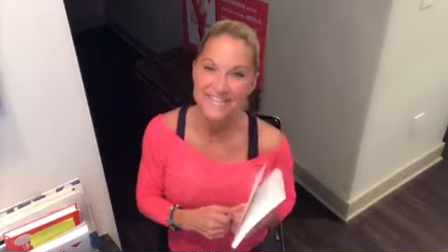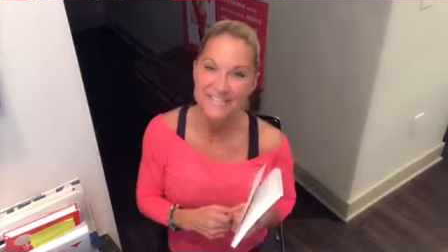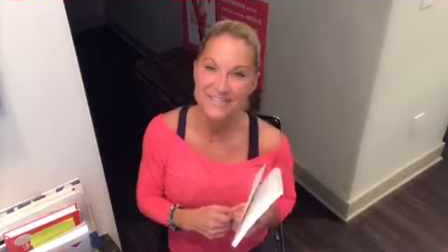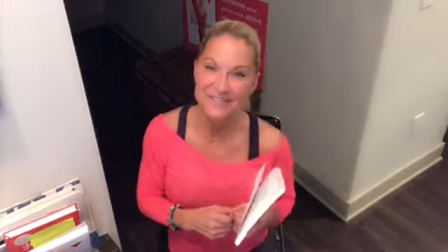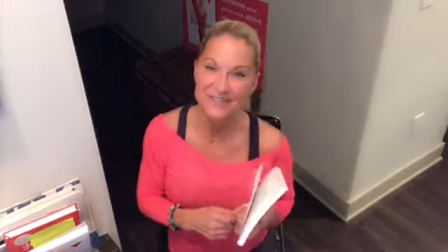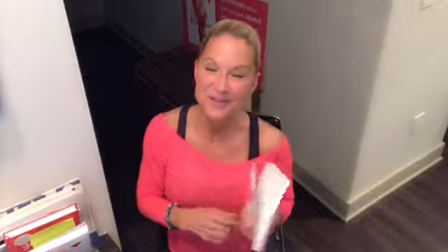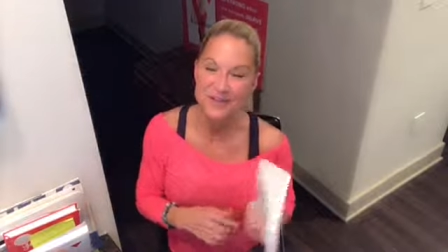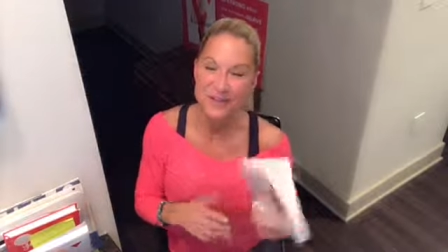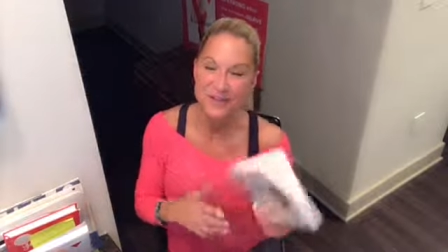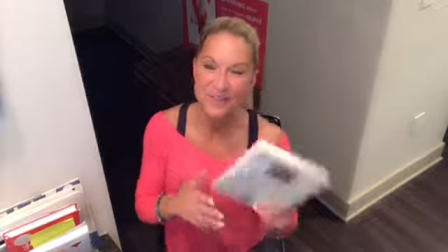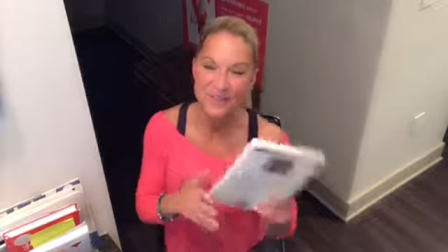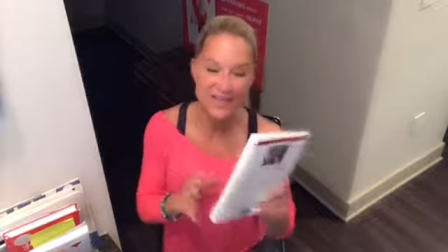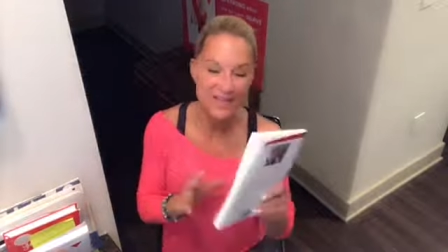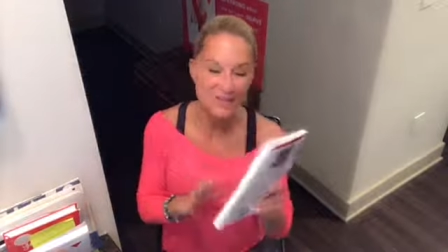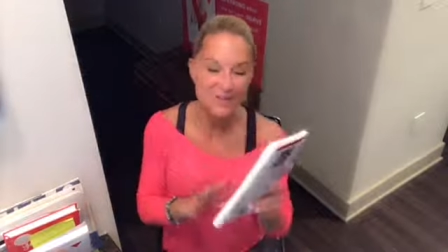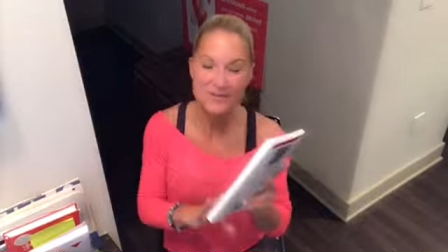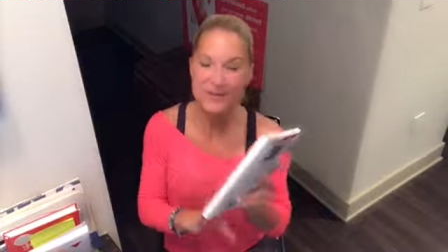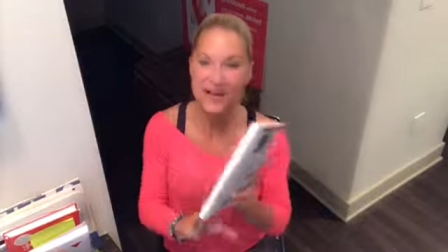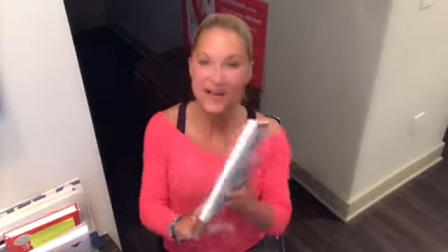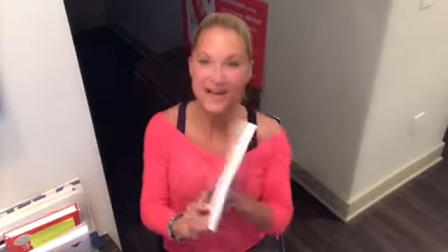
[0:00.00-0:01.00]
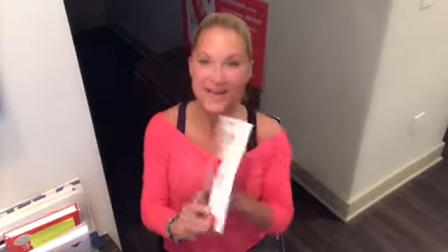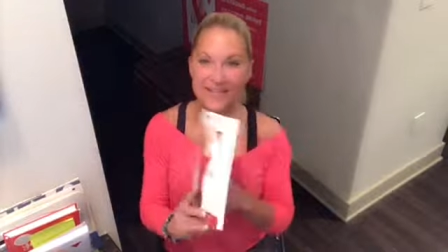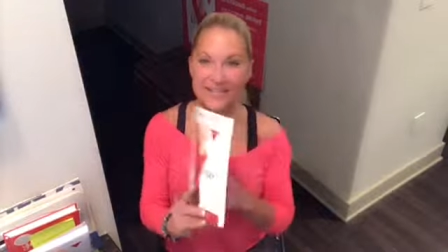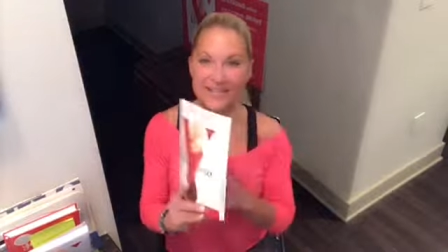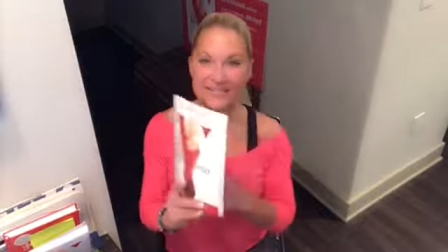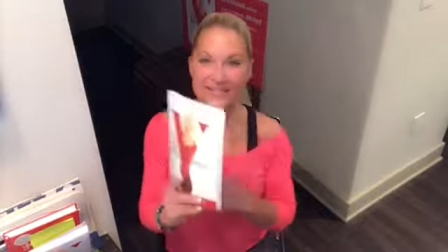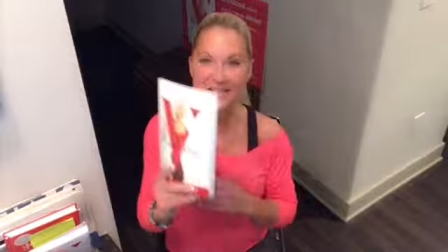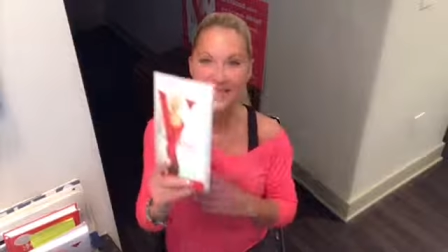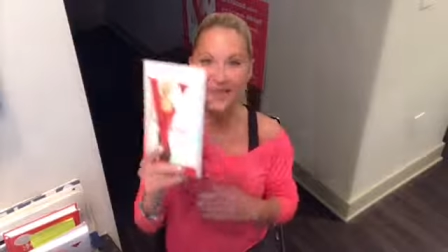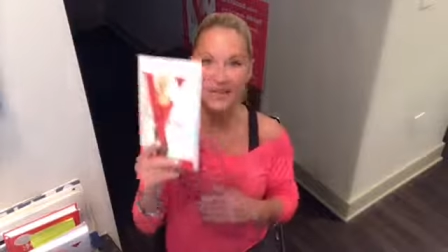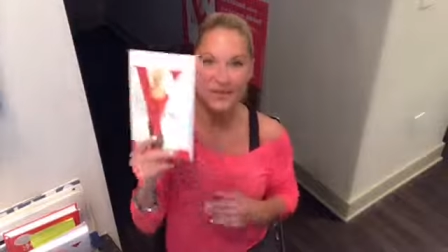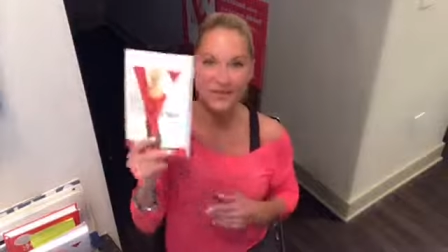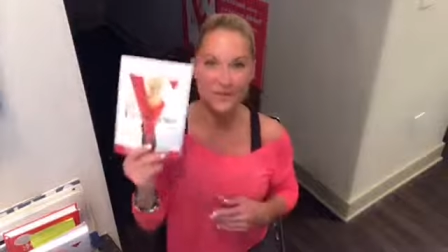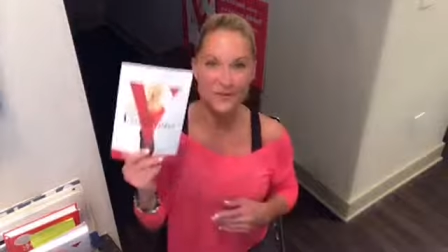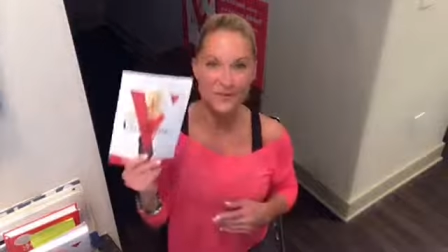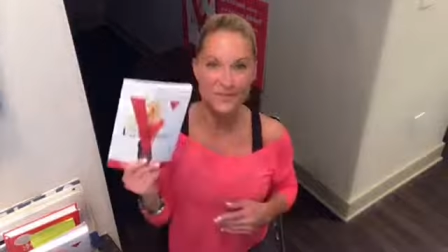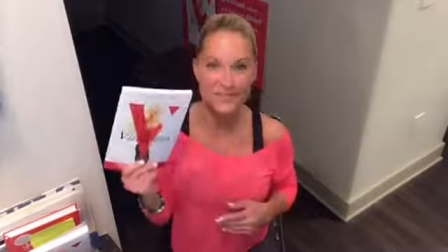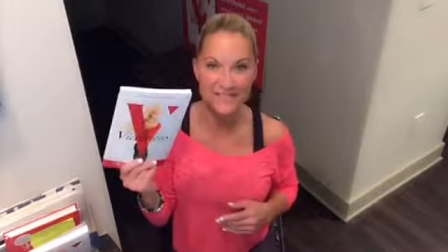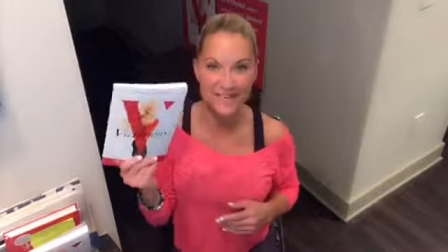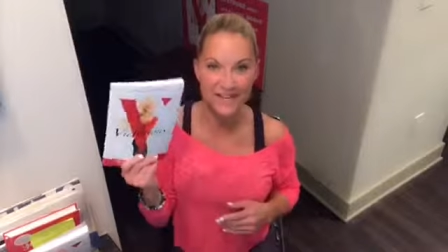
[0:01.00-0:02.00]
So thank you guys,
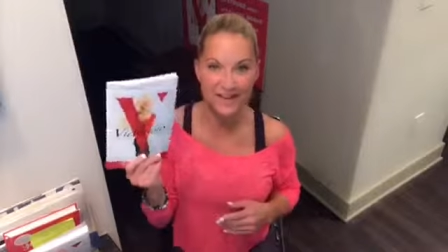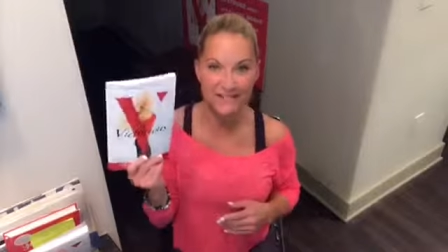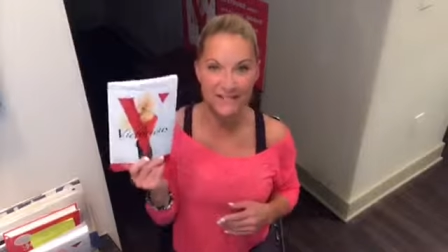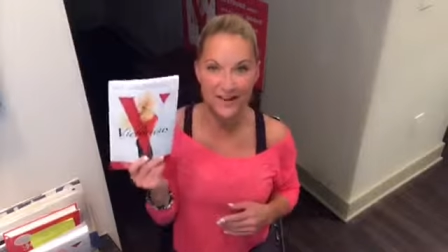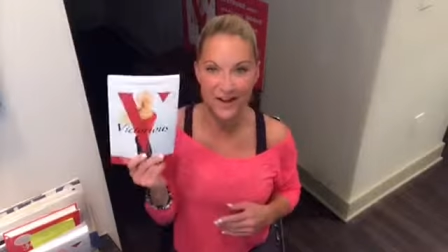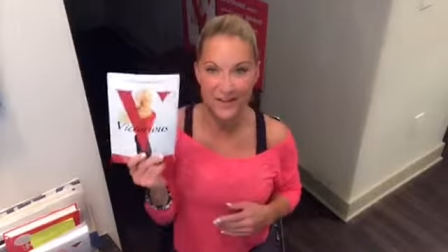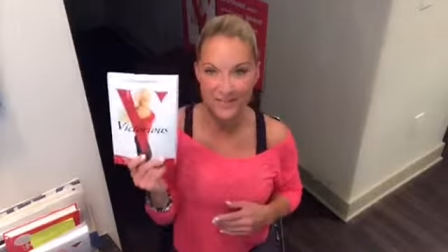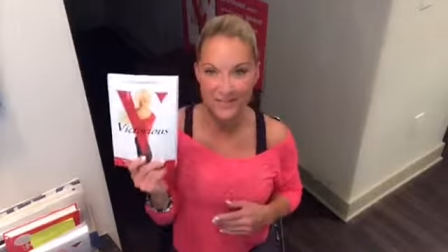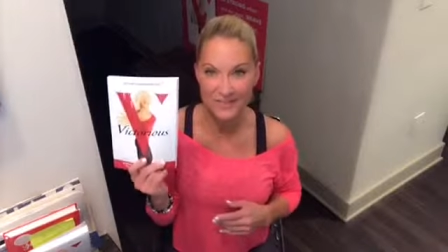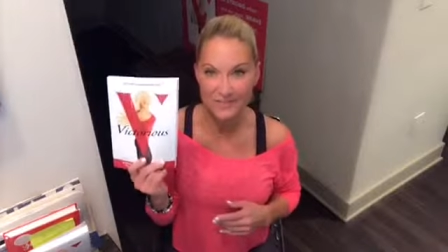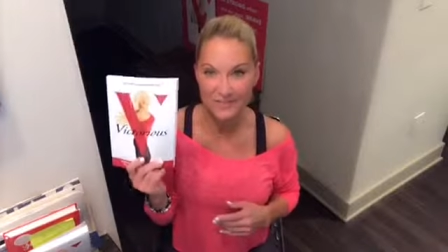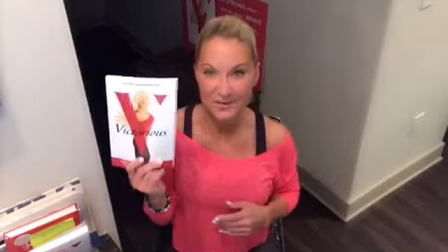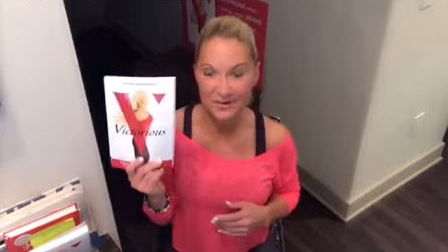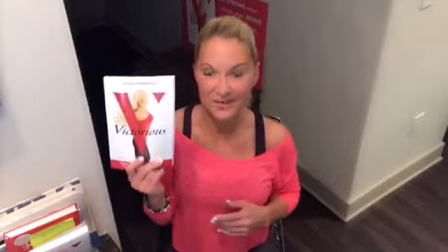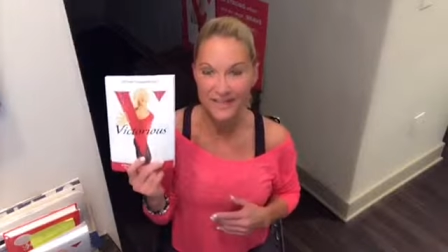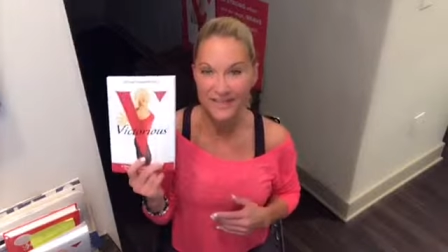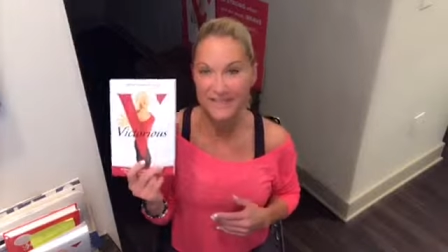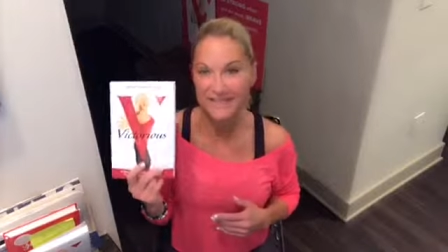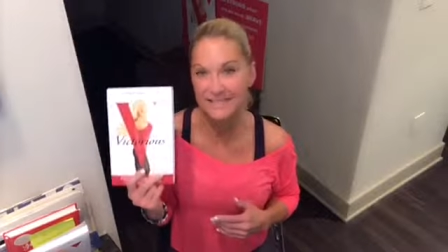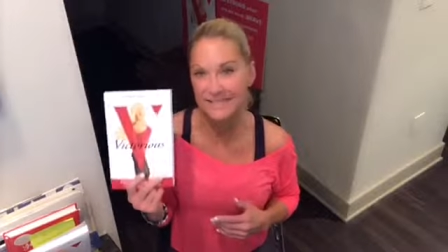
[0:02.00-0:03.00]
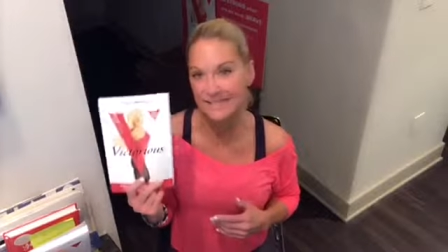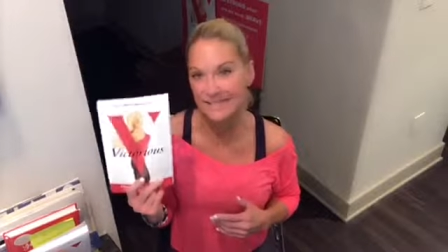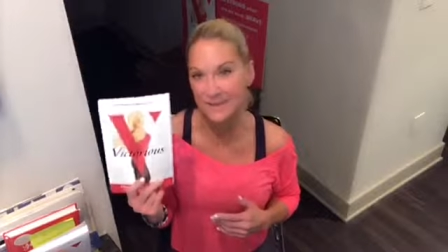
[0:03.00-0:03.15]
those that have gotten the book and